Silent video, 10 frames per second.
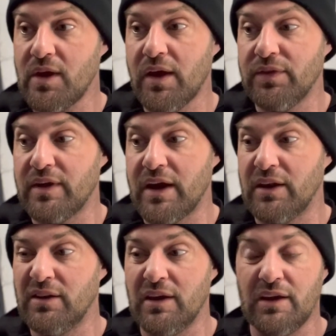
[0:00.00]
And
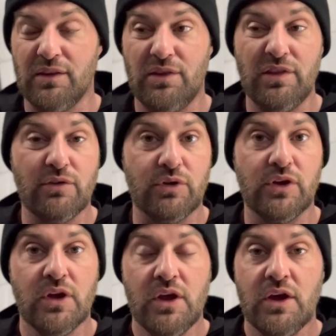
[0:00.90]
then in
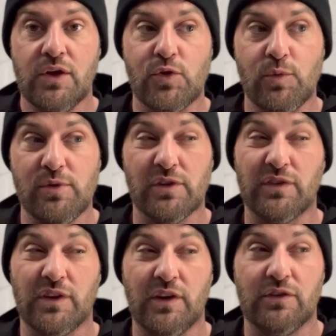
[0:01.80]
theory, it should be
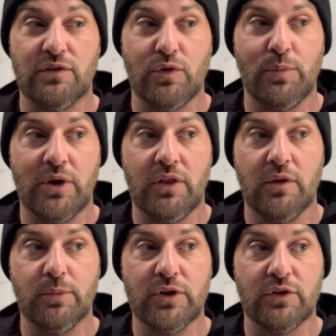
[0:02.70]
just a case of opening the
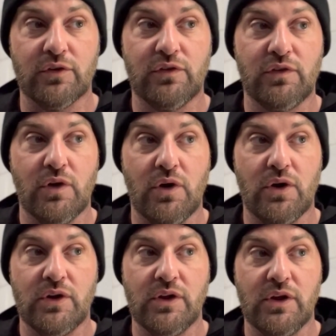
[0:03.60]
bleeders
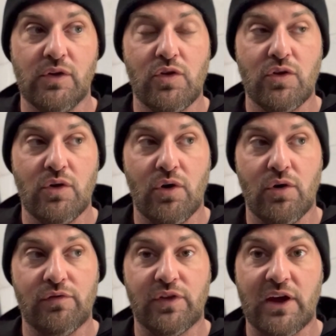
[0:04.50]
on each
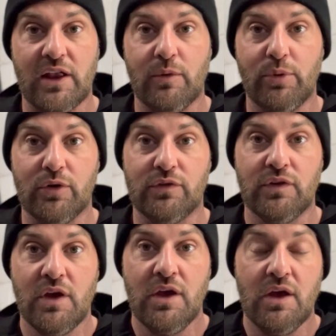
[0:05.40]
of the calipers,
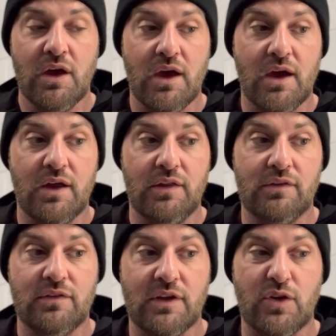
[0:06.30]
and
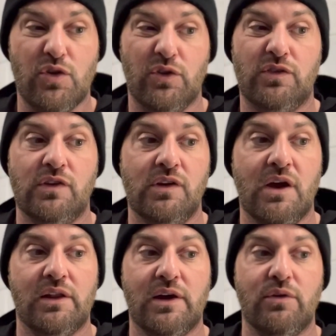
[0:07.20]
that should
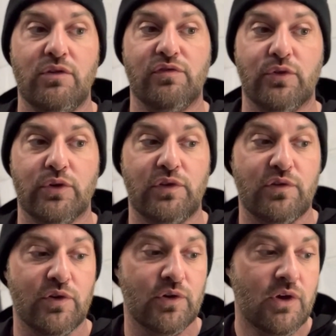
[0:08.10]
allow the fluid
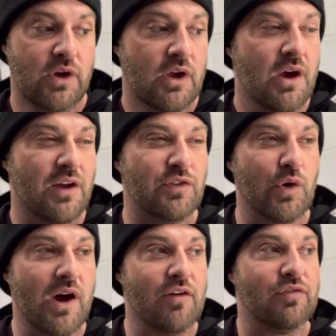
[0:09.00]
through. I do
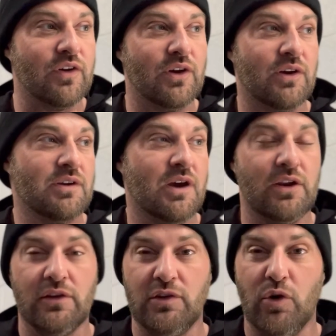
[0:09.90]
have
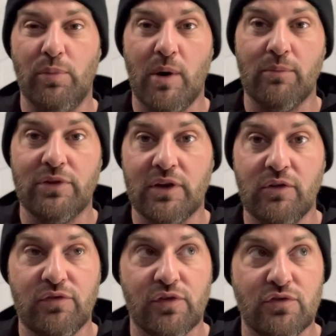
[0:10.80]
another little pump
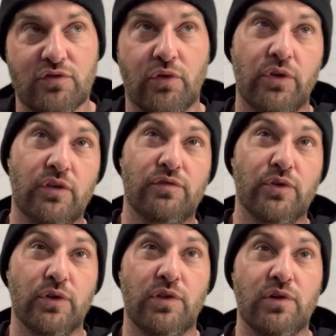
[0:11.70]
thing for drawing the
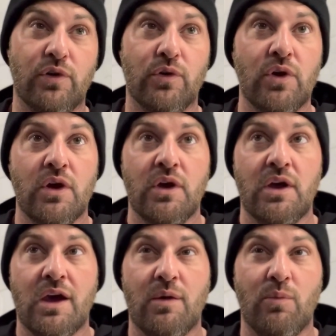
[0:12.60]
fluid through,
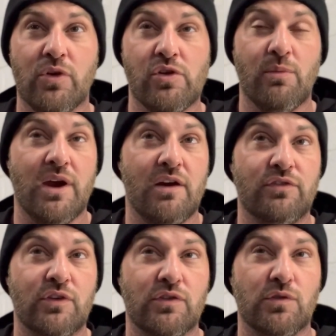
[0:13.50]
which I might have
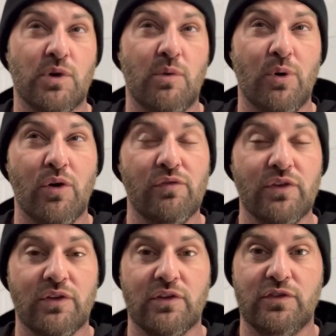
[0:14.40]
to use as well, but
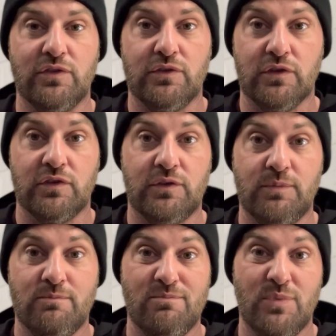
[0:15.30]
hopefully this should just
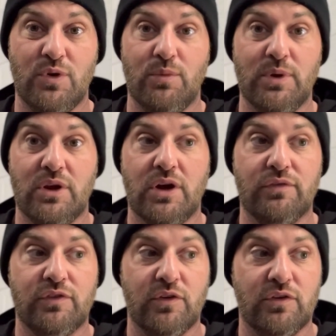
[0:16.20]
be
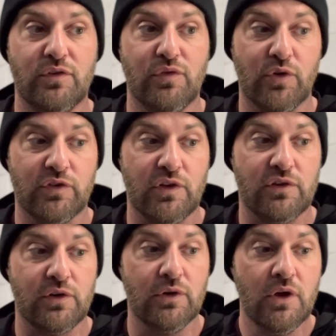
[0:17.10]
enough to force it through.